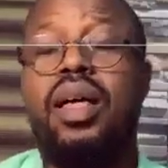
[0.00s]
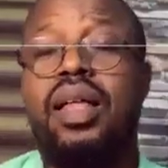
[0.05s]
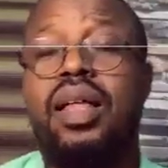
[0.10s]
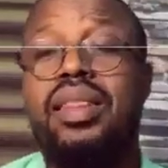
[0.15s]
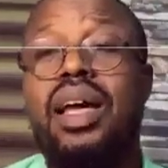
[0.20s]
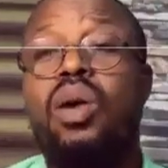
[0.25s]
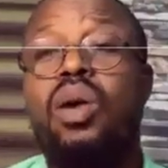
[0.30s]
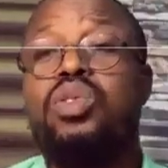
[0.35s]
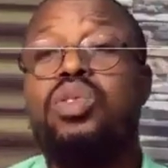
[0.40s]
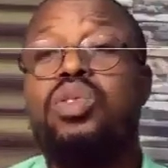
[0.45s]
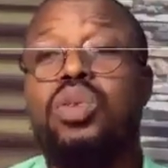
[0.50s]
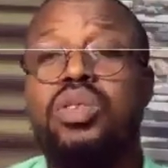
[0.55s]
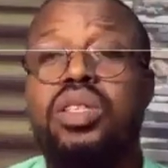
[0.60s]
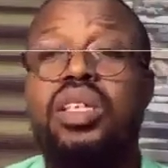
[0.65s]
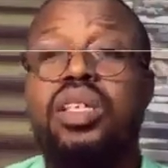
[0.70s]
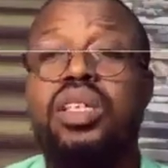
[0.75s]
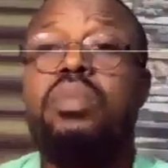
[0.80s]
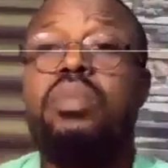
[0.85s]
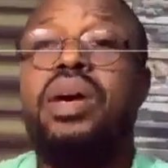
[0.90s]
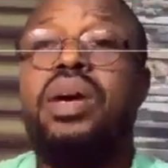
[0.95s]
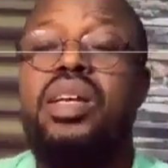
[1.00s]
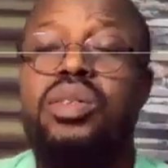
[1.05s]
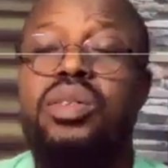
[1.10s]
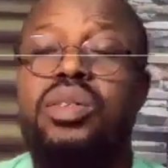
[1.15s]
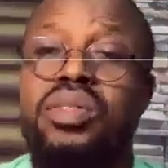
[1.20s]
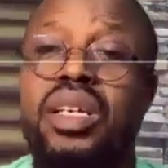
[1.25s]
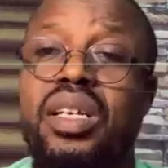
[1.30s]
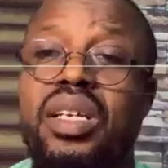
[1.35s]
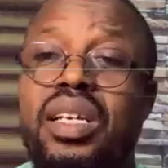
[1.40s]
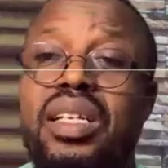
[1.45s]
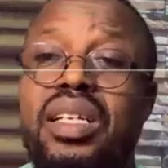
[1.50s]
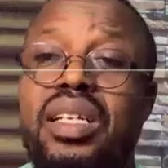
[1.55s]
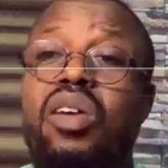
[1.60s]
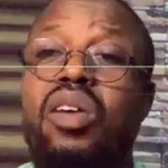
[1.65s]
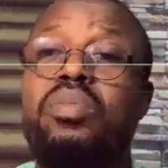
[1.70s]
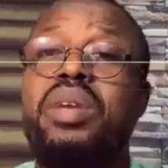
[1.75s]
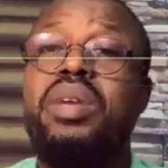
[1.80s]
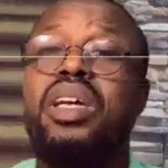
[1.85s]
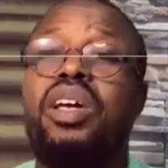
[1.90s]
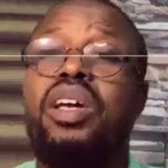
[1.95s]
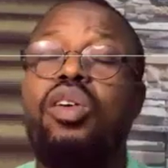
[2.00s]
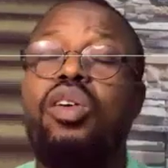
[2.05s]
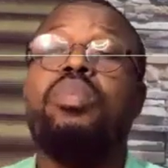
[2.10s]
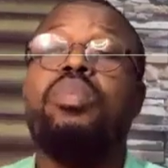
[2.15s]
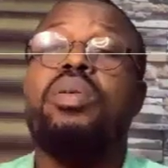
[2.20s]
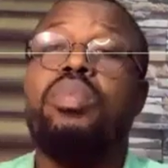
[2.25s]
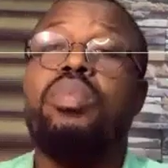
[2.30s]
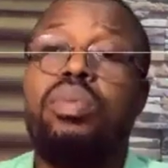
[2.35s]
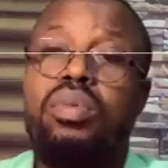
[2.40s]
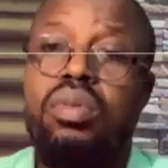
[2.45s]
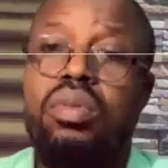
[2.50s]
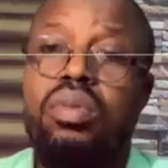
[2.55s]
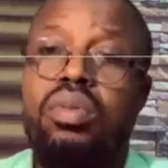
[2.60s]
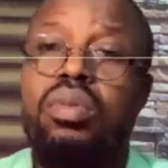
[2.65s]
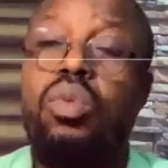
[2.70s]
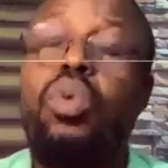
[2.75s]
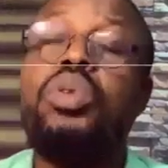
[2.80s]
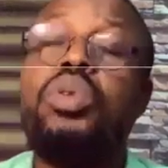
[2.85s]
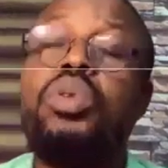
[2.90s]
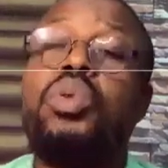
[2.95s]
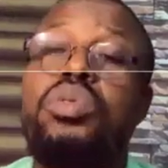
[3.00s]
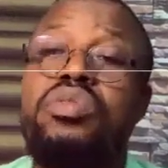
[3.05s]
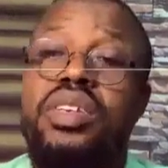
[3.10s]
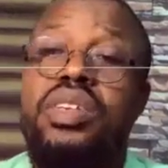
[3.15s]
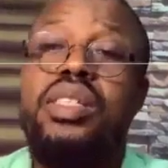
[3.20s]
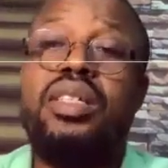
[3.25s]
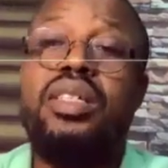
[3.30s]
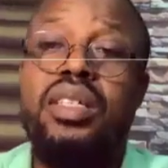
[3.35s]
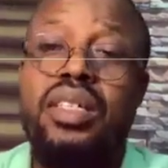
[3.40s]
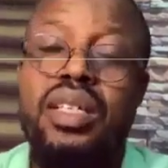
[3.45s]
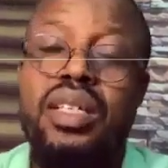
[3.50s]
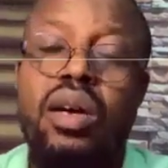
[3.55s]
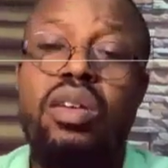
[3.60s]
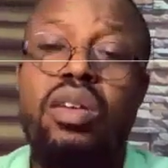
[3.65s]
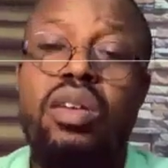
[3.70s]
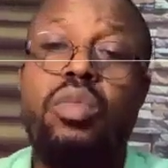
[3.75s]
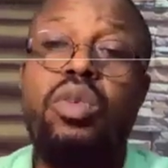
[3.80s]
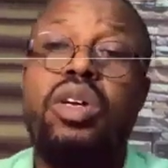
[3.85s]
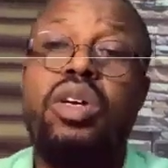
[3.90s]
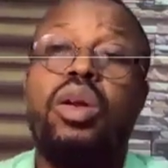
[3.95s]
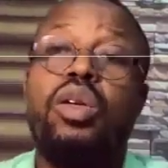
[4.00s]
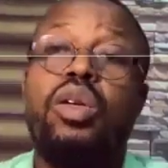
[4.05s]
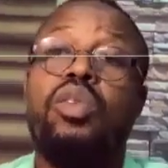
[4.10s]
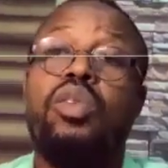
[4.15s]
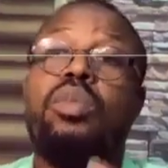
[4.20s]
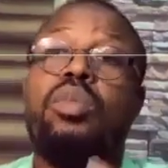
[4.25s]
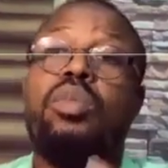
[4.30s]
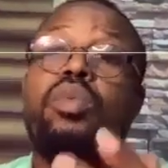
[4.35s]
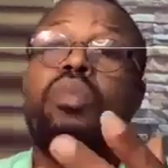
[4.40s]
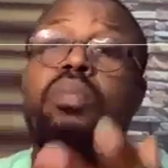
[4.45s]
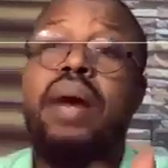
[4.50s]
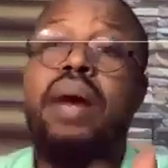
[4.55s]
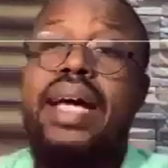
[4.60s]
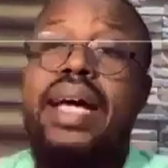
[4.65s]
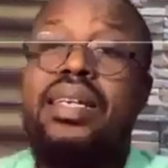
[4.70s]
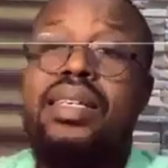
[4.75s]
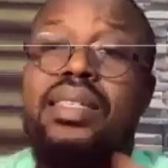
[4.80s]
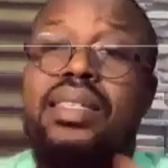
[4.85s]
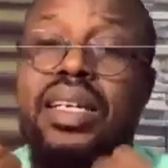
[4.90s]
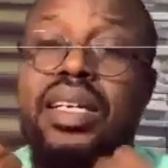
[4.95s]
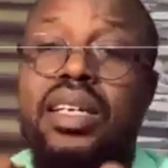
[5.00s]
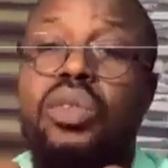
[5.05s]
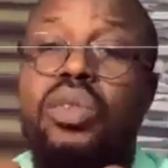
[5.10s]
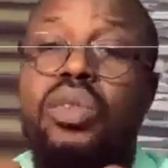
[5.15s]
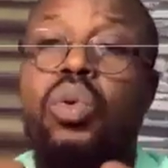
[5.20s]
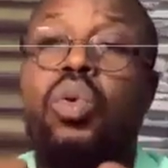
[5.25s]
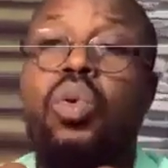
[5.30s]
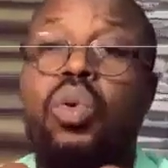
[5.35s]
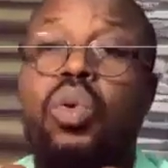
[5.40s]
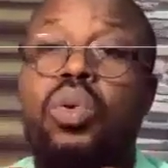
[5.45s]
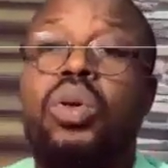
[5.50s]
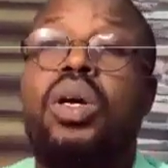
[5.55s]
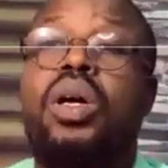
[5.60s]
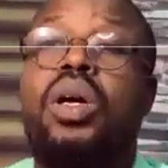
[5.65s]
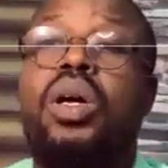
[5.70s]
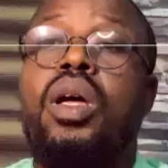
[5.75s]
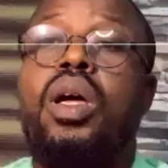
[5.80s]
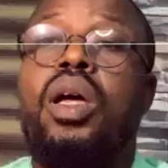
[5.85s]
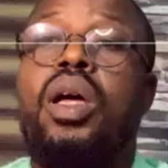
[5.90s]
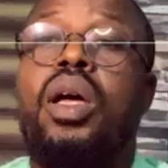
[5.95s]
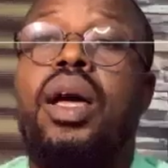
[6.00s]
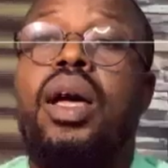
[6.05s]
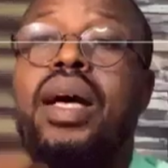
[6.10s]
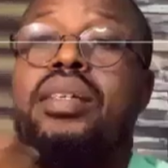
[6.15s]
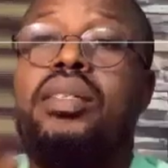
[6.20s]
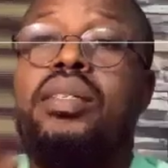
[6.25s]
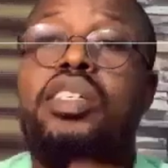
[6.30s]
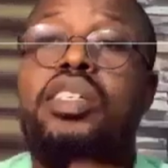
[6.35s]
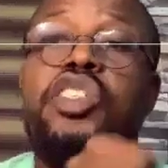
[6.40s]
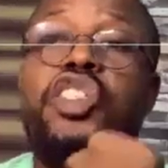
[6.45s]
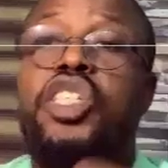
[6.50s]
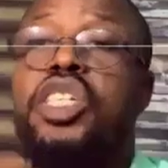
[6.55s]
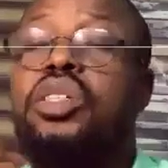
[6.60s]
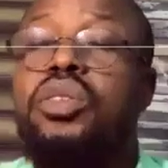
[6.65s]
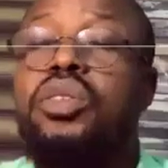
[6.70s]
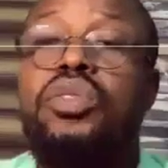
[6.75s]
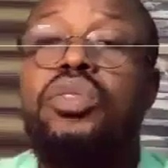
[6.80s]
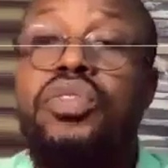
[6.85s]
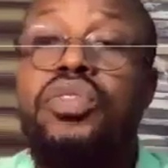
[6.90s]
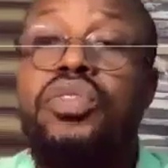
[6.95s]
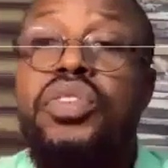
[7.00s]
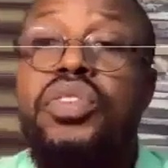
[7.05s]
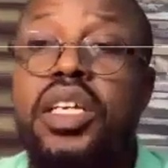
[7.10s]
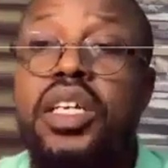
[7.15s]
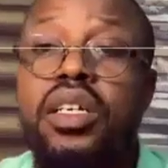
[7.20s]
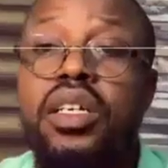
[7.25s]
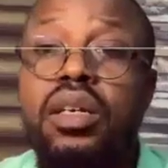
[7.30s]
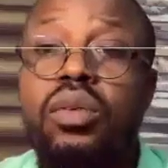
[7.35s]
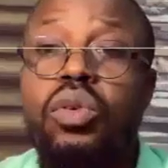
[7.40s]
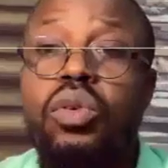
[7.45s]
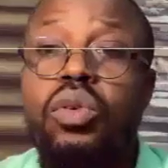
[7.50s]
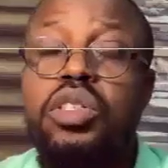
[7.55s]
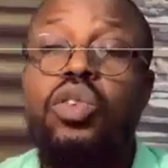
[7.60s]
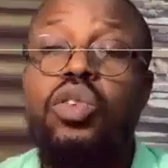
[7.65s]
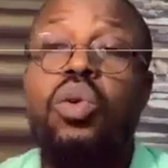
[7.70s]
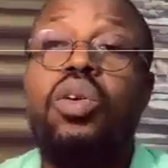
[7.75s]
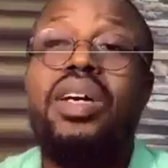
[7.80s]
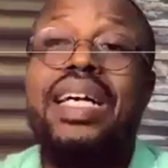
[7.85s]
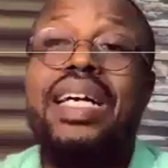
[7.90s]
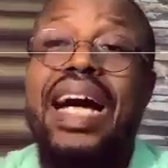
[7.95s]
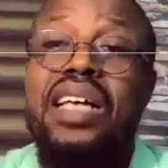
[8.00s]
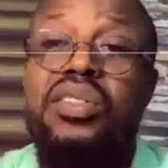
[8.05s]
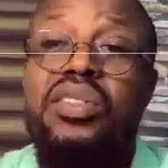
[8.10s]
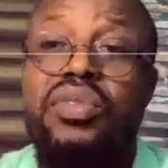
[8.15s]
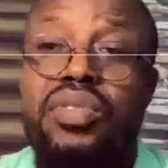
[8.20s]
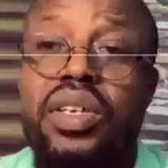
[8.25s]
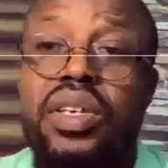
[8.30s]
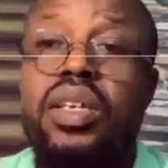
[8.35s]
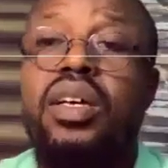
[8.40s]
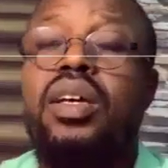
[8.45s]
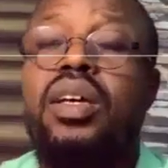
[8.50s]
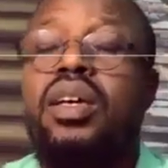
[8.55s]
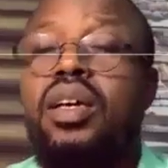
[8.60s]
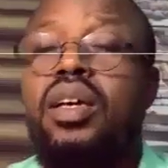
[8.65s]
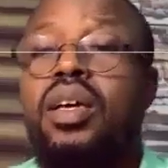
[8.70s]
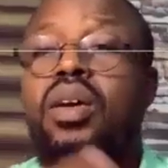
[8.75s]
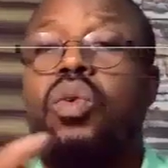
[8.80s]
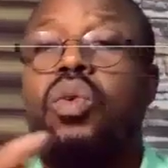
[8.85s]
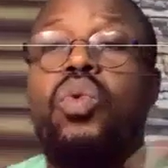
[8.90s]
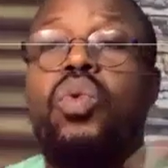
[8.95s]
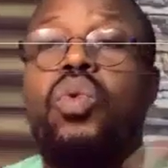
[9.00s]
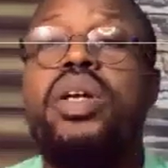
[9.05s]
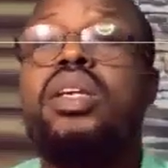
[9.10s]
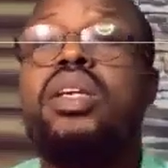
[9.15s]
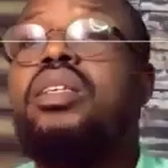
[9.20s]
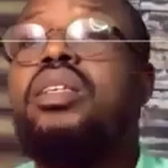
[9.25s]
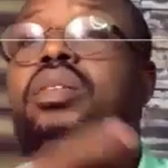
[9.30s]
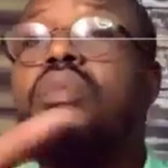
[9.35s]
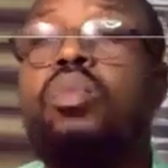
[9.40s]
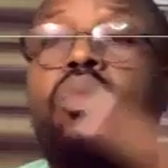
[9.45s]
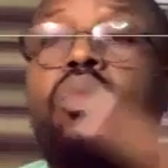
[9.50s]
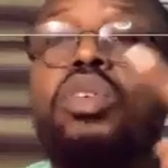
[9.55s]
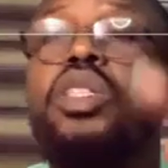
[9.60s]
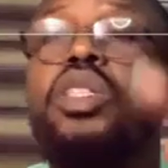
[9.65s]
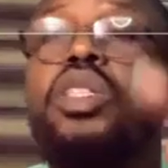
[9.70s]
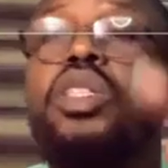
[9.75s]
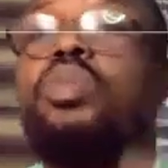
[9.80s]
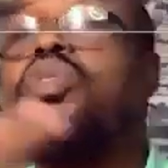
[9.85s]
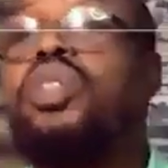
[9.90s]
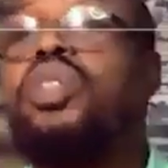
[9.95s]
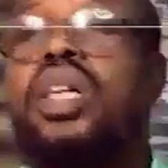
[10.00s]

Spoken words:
And that will sustain the price of ZENIQ. That will make a lot of people want to invest in it. That will make a lot of people buy the ZENIQ to hold as exchange fee, what is called gas fee, when these multiple